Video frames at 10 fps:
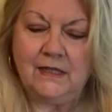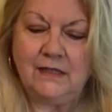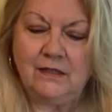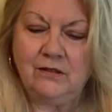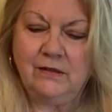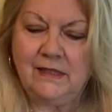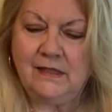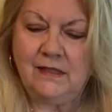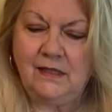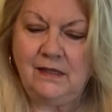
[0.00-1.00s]
So let's
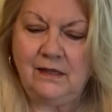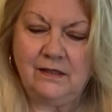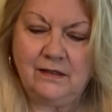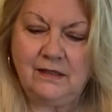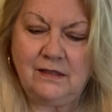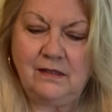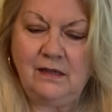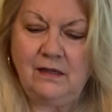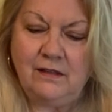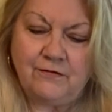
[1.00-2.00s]
see, let's
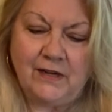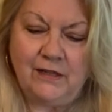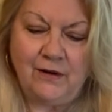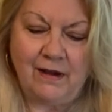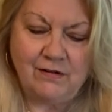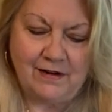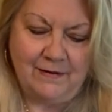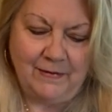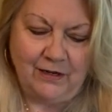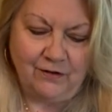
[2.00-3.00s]
see the final
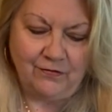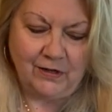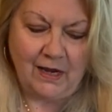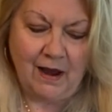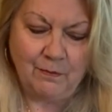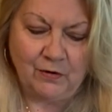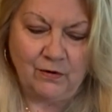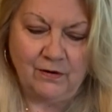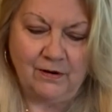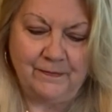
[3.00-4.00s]
outcome here for
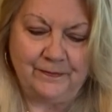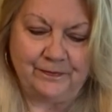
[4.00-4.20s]
Capricorn.